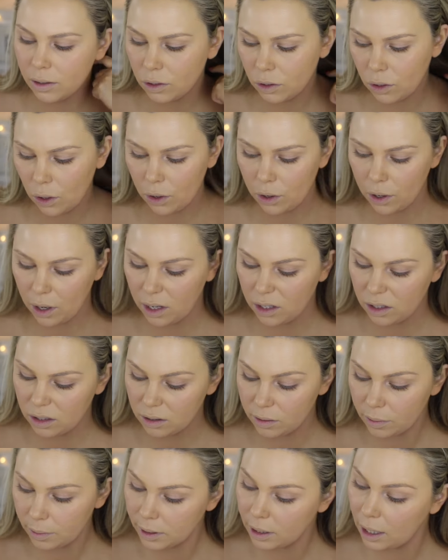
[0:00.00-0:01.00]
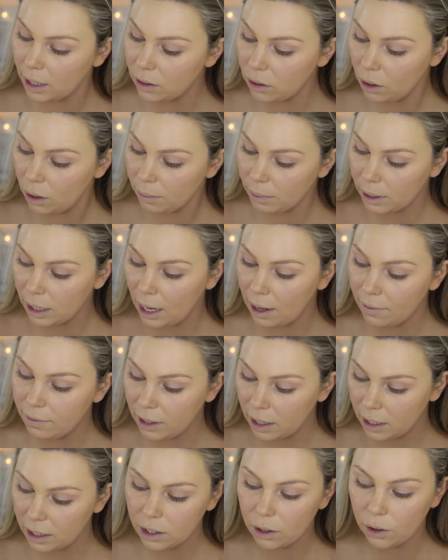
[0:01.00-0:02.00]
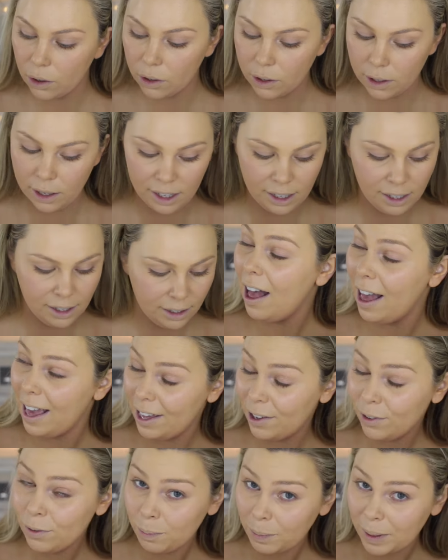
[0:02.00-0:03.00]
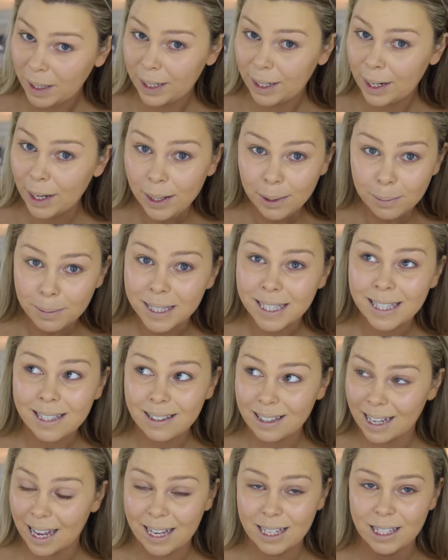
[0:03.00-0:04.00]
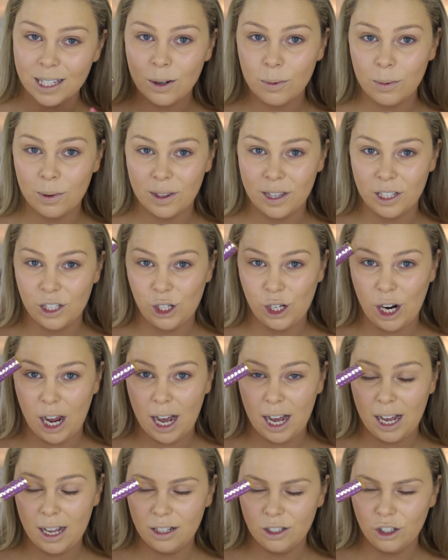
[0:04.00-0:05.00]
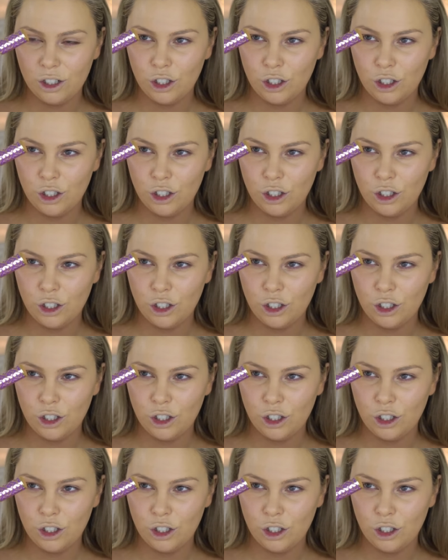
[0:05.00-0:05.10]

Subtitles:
So I just was like, no, I'm going to have an RDO. I have been obsessed with the Sharp